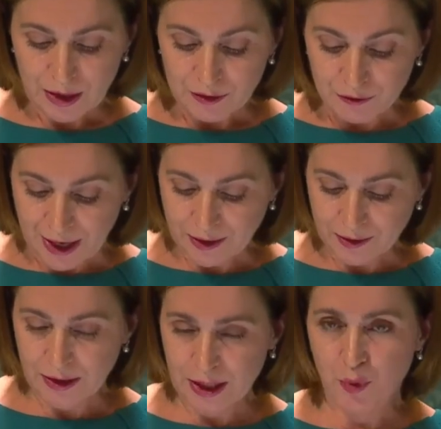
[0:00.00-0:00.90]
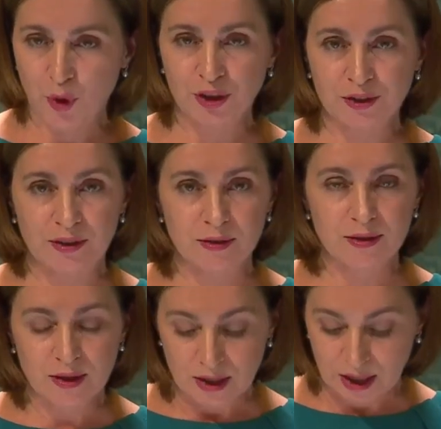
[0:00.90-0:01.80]
vitally important
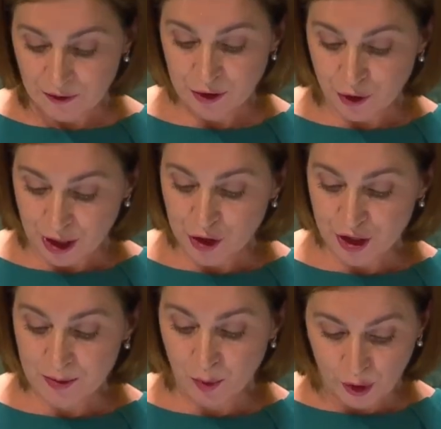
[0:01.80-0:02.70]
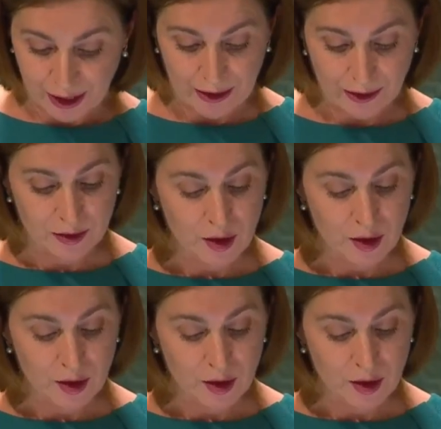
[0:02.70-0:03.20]
given Russia's blockade